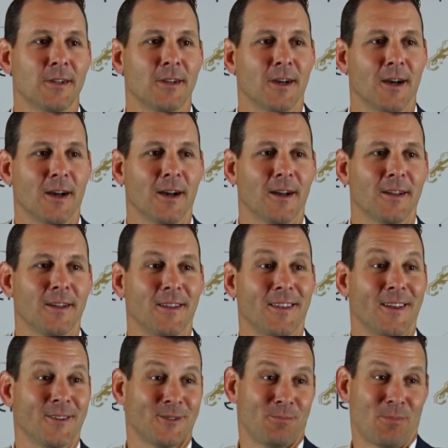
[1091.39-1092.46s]
And
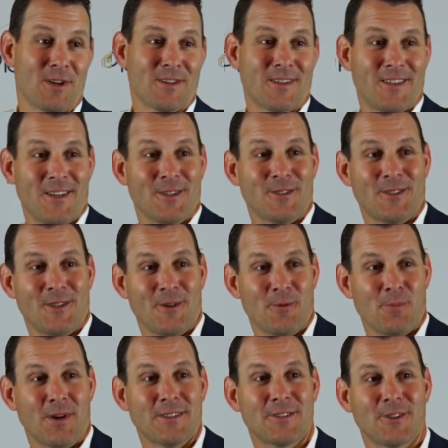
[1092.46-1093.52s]
there's the new
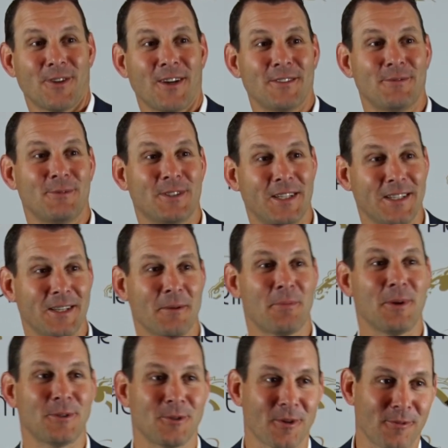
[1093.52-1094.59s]
Buster. I'm just getting a
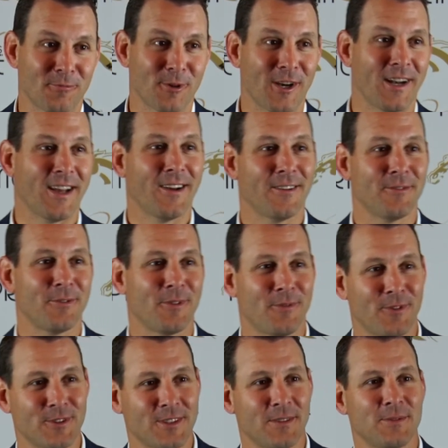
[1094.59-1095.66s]
picture of him right now.
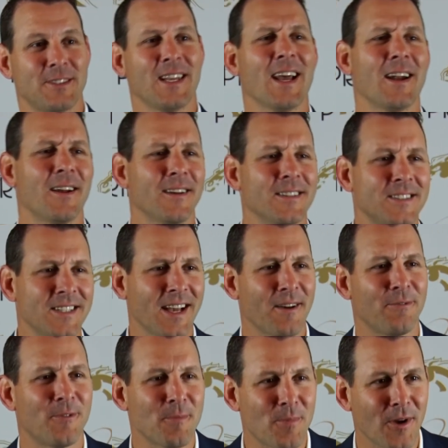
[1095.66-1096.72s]
Has he got
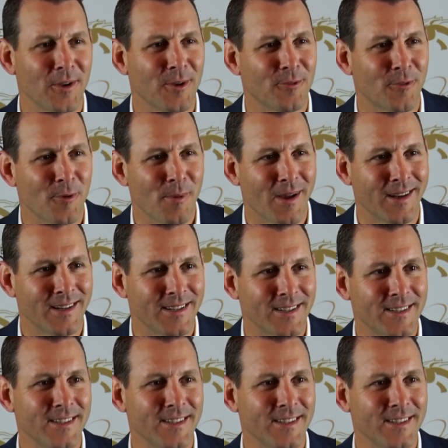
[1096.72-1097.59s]
a football uniform on?